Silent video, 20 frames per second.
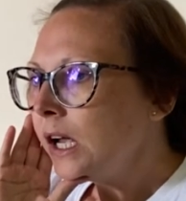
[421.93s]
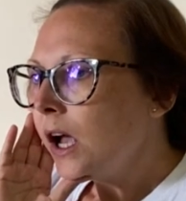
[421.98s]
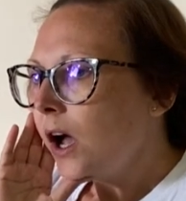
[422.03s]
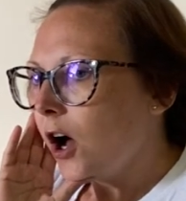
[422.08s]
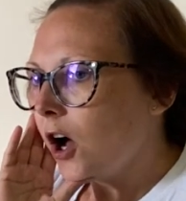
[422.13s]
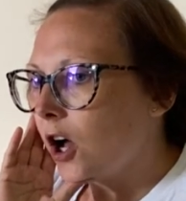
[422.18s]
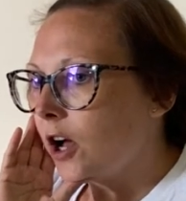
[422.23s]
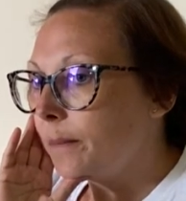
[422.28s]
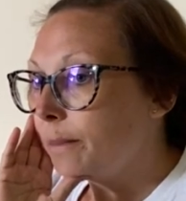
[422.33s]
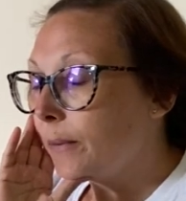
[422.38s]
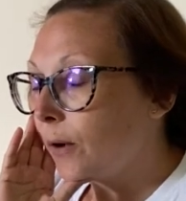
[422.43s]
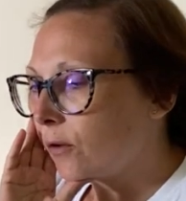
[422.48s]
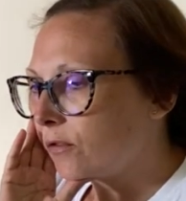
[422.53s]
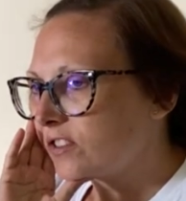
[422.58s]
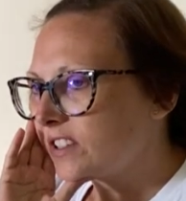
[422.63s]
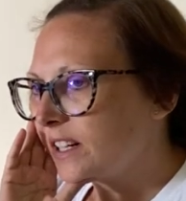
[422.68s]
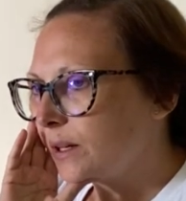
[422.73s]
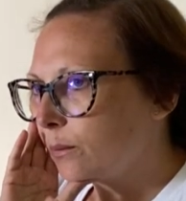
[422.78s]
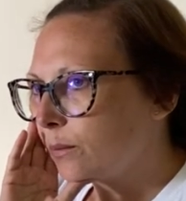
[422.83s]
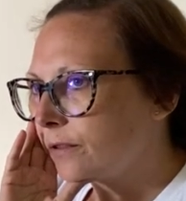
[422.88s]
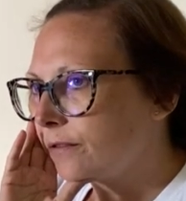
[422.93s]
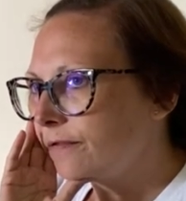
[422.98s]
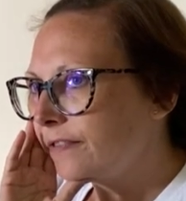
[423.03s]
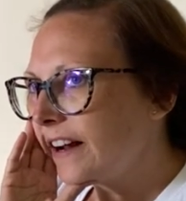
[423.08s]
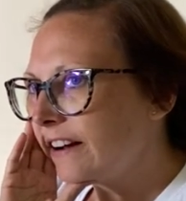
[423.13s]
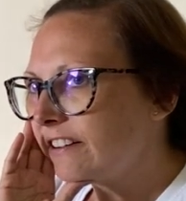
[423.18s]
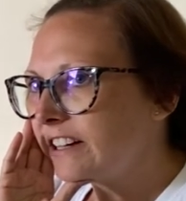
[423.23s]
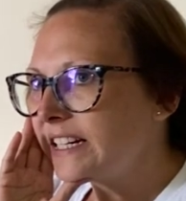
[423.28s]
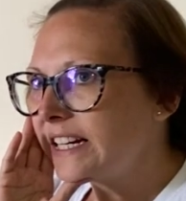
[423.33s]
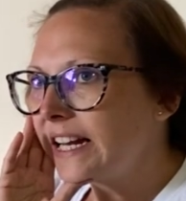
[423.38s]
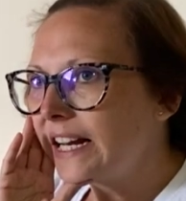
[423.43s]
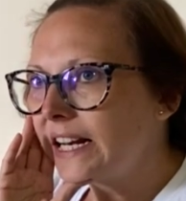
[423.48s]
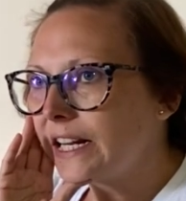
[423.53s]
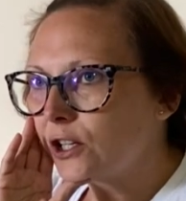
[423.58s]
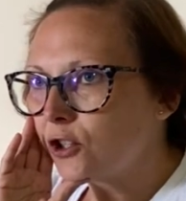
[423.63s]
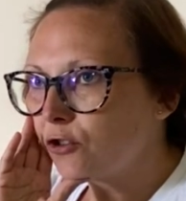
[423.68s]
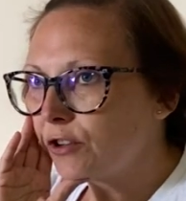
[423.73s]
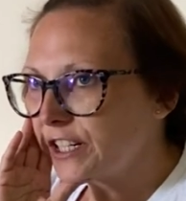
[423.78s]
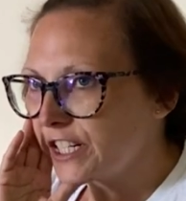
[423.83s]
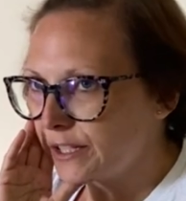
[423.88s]
Um, but obviously it was very nearly
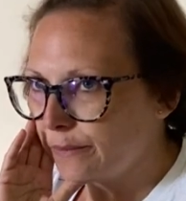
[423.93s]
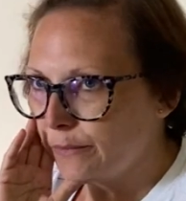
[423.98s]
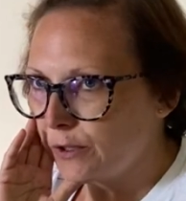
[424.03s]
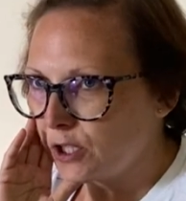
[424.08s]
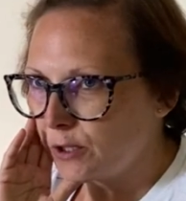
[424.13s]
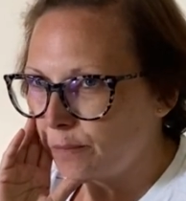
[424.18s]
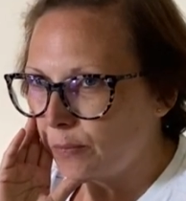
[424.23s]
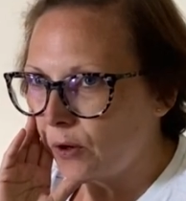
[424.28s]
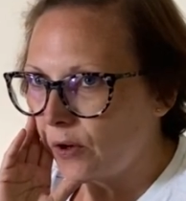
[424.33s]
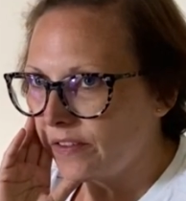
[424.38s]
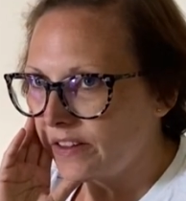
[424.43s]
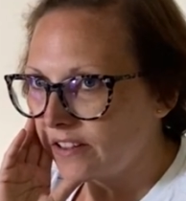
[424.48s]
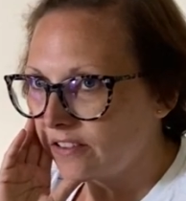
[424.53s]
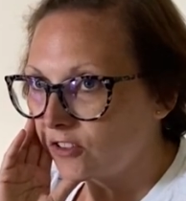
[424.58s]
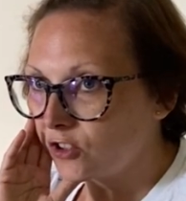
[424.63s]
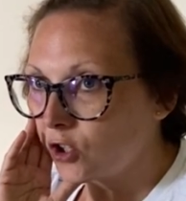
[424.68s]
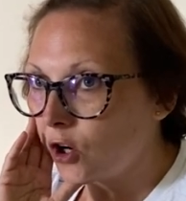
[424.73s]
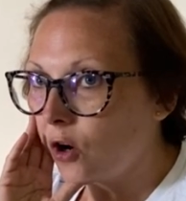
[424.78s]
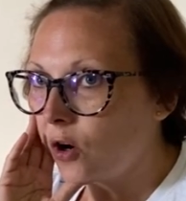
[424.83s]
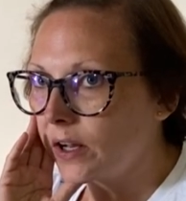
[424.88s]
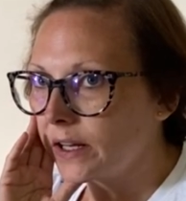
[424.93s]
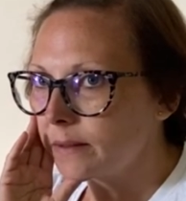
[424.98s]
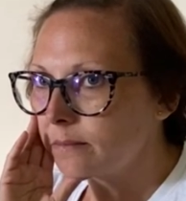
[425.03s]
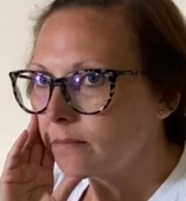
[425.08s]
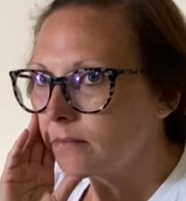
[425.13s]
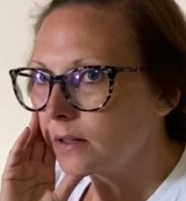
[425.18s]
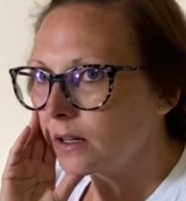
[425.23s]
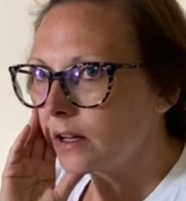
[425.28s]
Christmas by this time.